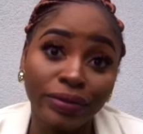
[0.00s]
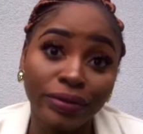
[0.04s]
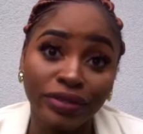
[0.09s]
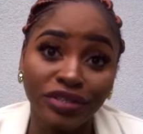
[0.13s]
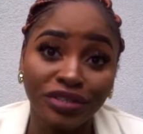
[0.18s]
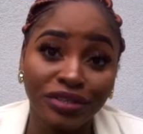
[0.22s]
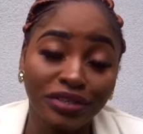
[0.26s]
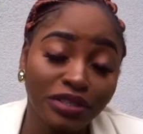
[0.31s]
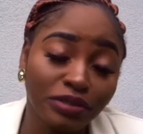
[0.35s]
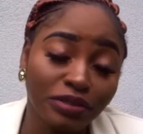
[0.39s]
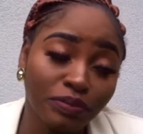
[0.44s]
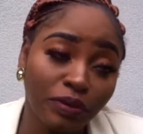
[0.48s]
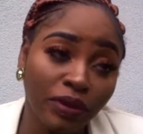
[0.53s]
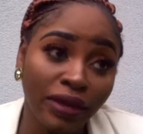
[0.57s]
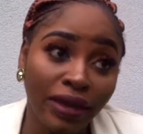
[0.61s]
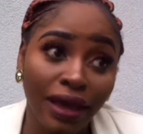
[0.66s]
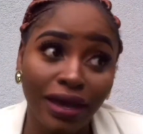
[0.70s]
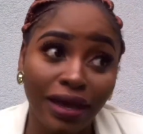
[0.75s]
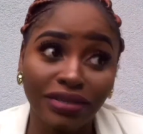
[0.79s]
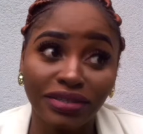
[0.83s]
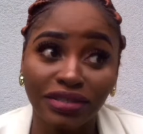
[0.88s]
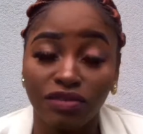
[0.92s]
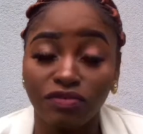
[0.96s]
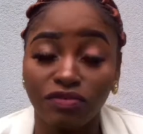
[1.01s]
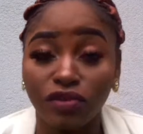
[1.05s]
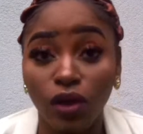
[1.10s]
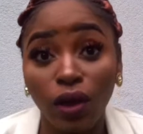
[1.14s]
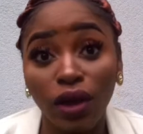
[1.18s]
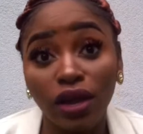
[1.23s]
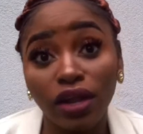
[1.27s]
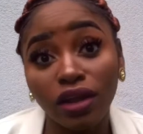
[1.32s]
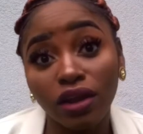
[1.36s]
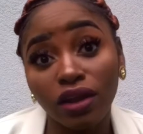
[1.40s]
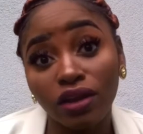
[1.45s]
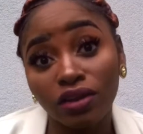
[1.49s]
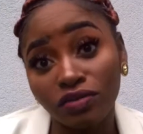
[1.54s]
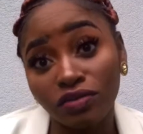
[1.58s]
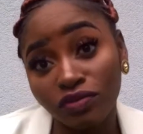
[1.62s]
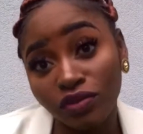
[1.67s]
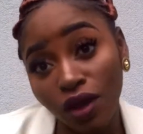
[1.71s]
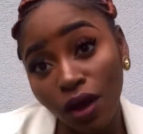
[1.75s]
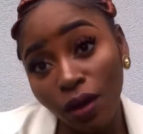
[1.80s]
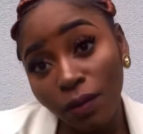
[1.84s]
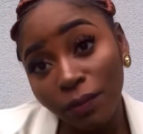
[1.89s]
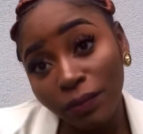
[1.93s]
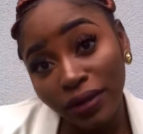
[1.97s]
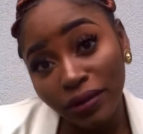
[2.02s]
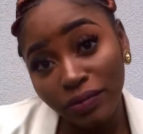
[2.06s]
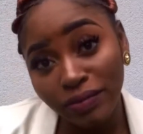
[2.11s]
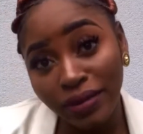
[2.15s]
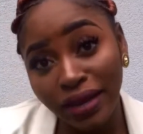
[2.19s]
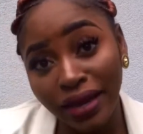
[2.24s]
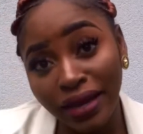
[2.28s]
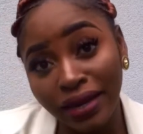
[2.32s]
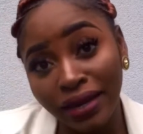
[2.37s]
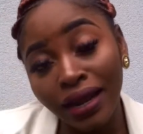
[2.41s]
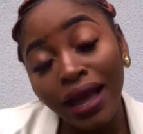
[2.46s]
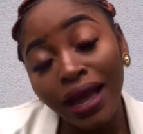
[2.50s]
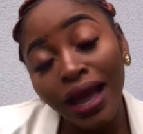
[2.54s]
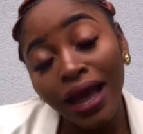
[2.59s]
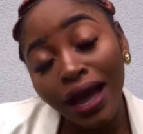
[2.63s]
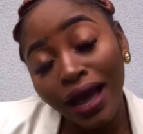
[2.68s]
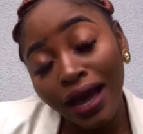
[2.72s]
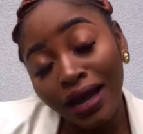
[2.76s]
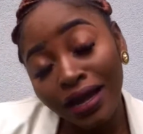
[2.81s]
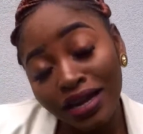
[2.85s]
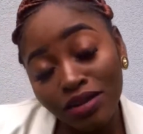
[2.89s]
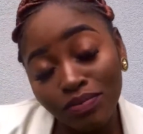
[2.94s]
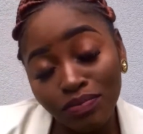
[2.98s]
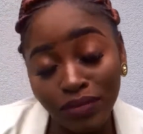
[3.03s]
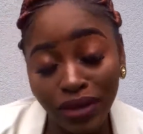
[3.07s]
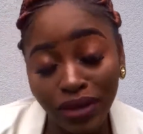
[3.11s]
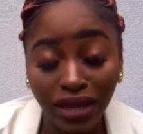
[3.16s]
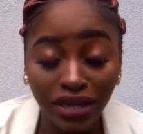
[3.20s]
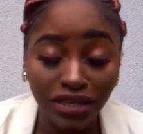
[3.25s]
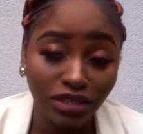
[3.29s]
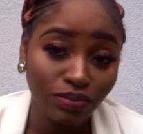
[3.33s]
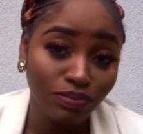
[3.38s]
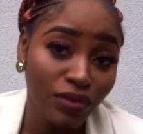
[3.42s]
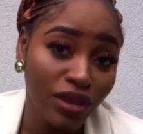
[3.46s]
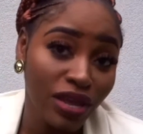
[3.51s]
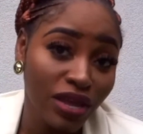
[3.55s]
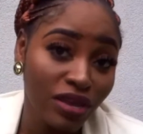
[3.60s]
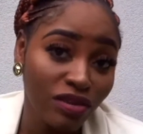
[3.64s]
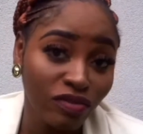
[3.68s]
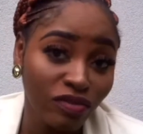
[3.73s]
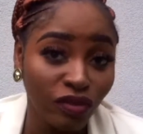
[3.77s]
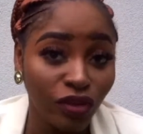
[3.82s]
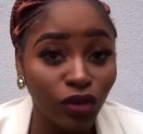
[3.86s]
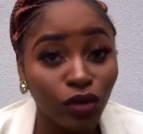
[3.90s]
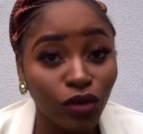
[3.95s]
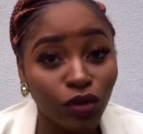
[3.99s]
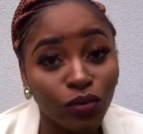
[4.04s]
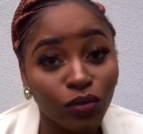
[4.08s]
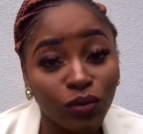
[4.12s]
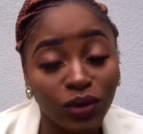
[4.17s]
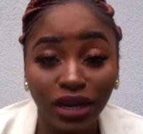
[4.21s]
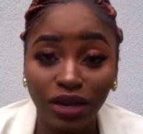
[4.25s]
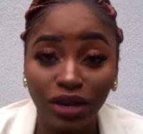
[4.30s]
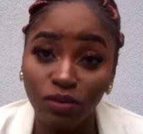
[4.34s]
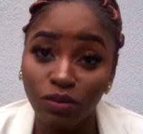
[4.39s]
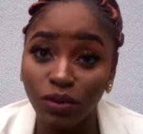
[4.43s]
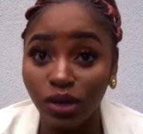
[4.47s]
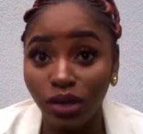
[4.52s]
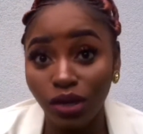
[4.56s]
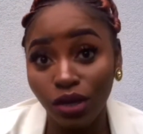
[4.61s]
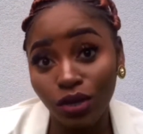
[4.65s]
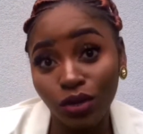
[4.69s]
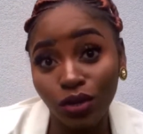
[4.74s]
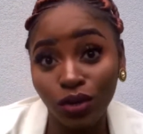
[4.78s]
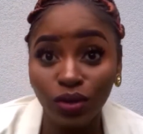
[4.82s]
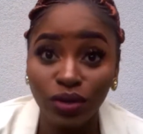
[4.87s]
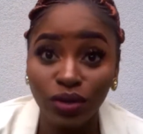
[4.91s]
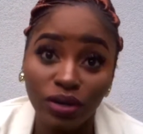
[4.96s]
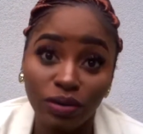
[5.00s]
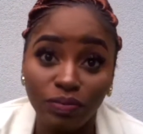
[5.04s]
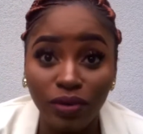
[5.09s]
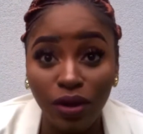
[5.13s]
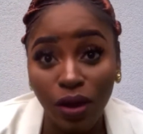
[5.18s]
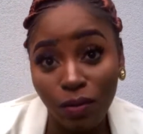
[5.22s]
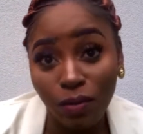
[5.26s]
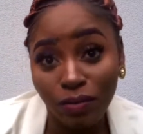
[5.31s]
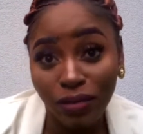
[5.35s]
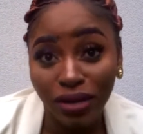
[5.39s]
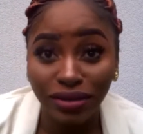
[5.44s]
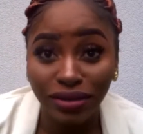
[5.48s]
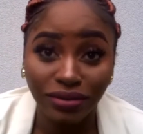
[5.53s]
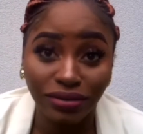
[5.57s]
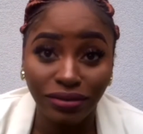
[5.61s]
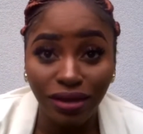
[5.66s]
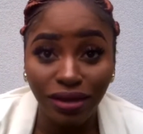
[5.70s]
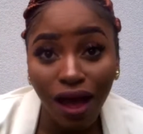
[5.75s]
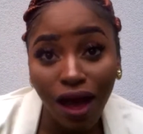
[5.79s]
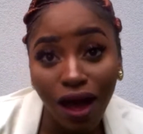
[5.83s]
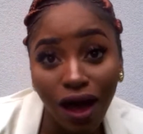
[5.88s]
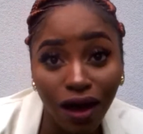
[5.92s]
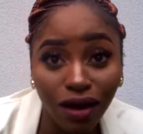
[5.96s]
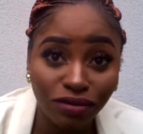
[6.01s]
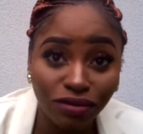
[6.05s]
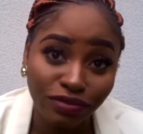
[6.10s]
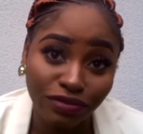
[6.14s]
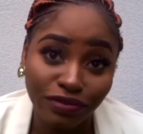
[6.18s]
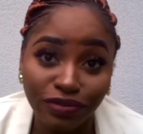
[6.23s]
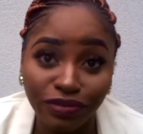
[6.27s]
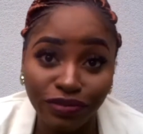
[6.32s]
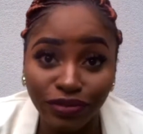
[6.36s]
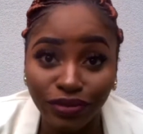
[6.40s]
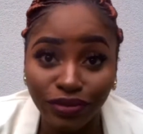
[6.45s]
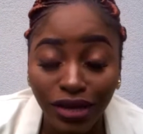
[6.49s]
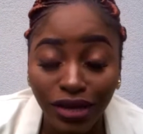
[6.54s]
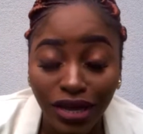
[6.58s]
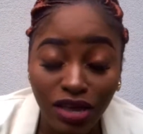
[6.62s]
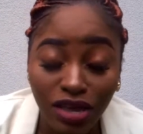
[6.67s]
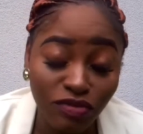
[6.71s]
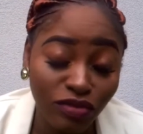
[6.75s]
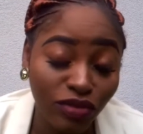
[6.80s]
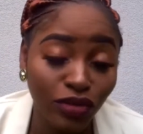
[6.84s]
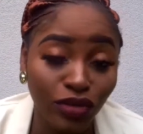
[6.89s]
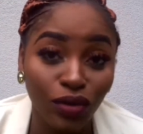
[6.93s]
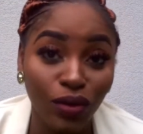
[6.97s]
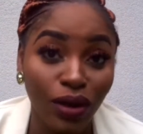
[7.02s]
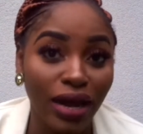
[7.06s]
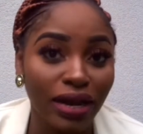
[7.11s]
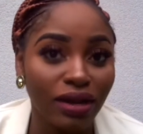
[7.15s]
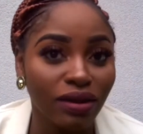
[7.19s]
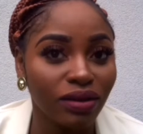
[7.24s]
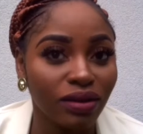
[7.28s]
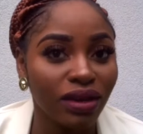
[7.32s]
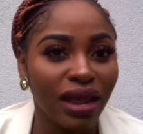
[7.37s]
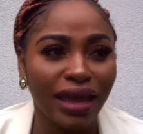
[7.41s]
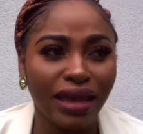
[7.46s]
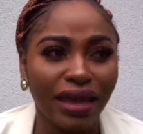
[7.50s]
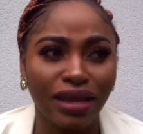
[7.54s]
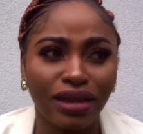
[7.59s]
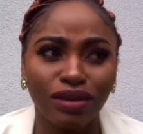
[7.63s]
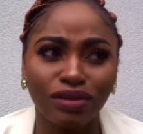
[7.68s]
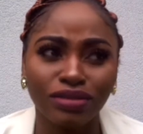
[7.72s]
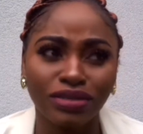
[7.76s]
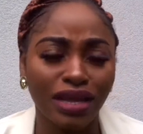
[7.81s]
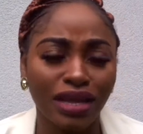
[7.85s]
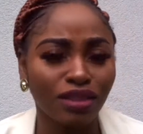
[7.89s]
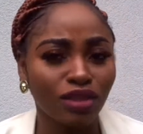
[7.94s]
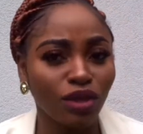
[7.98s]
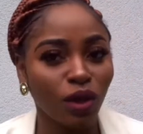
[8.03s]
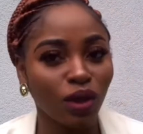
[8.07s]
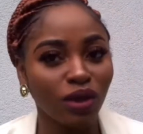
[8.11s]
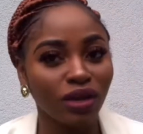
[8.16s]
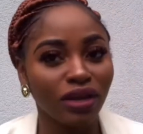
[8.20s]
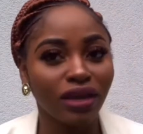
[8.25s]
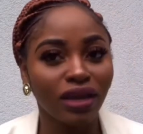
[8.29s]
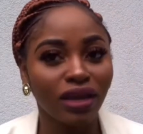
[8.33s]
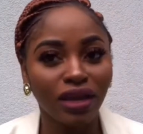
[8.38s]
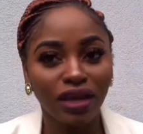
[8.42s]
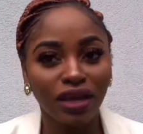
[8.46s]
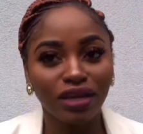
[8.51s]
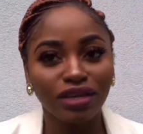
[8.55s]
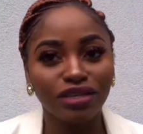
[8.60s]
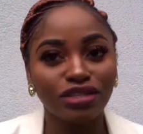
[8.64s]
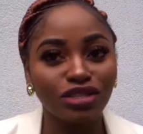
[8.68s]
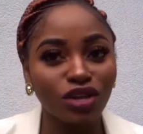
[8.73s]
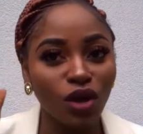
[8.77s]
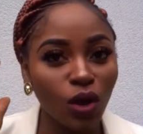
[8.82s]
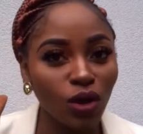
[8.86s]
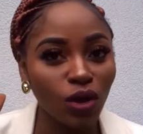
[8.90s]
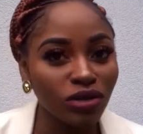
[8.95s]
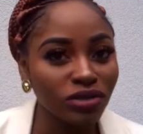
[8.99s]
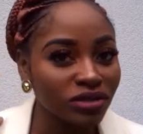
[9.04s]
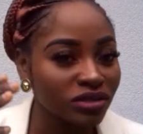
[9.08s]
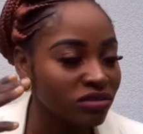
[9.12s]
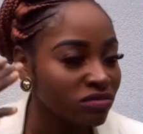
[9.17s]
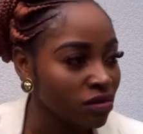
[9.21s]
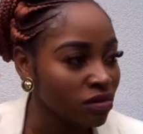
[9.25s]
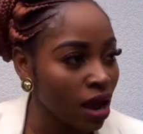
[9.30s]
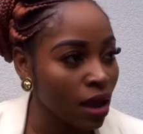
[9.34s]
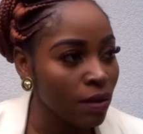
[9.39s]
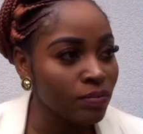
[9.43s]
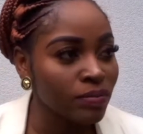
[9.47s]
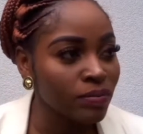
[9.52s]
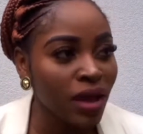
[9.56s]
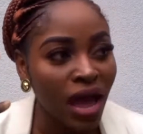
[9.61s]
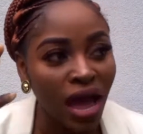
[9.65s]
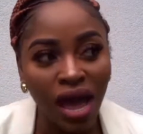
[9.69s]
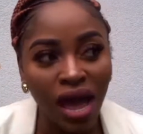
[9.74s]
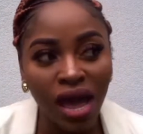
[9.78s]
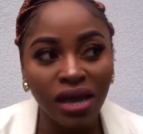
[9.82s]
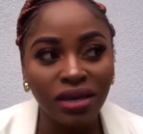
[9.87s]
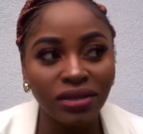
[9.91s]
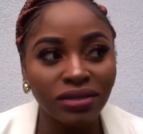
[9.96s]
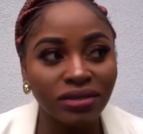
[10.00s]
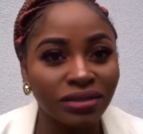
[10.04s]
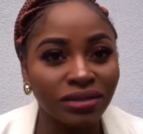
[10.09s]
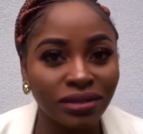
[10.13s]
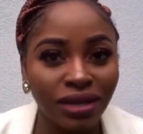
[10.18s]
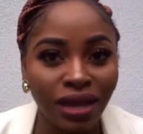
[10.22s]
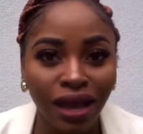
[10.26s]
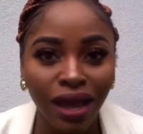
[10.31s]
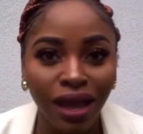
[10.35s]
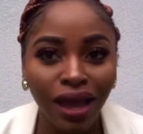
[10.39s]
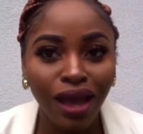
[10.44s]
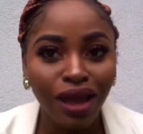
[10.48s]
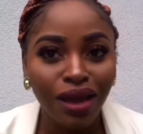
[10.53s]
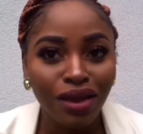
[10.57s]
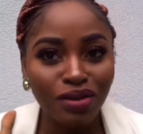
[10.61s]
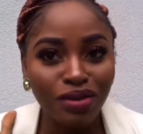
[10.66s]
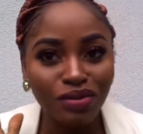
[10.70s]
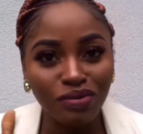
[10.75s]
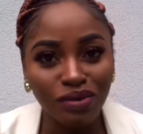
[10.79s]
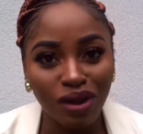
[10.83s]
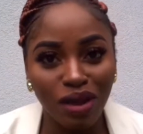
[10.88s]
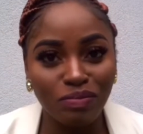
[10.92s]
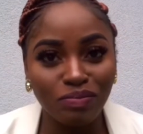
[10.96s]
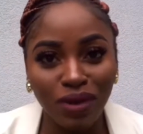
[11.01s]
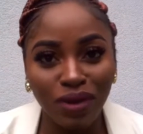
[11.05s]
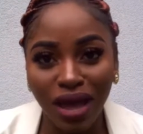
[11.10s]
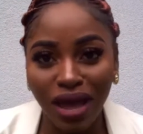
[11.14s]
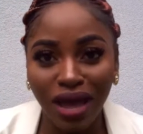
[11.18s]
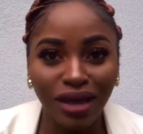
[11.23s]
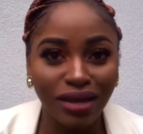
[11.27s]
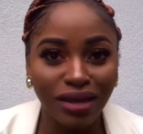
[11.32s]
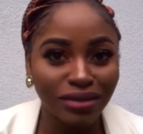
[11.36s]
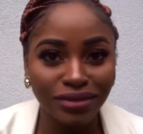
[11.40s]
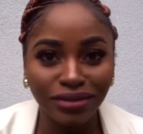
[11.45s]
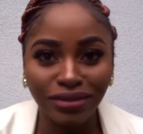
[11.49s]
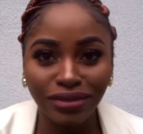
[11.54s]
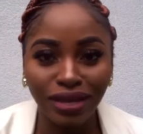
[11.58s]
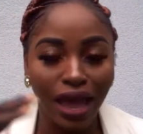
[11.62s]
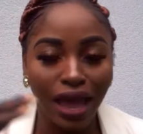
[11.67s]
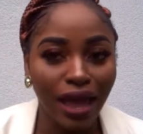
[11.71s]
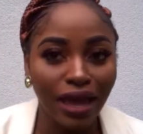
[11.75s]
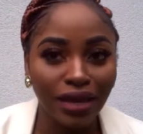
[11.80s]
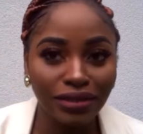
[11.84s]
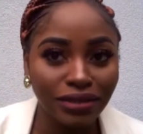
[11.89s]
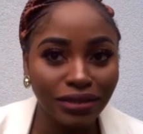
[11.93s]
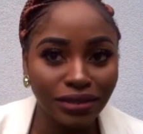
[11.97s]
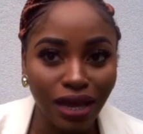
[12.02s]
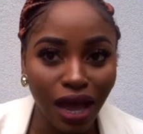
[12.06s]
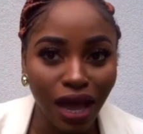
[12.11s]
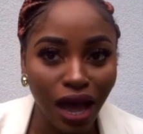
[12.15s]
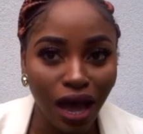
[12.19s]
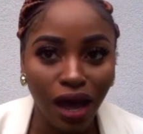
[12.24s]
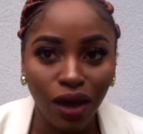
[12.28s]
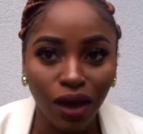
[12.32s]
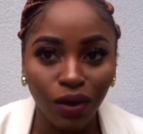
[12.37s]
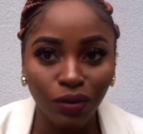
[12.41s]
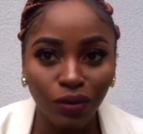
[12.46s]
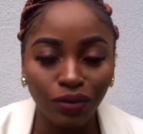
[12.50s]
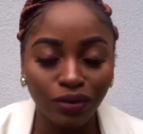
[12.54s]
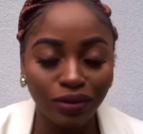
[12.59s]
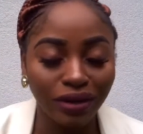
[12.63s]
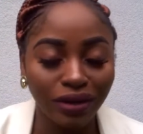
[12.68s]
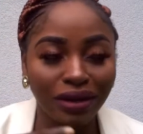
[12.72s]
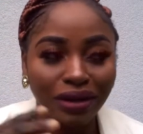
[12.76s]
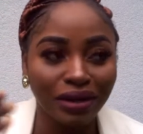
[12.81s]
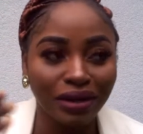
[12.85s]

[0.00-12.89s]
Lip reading: But trust me guys, I've got a lot of compliment and it makes me feel really good about myself, even though I don't like it, because I thought it's those grandma's hairstyle.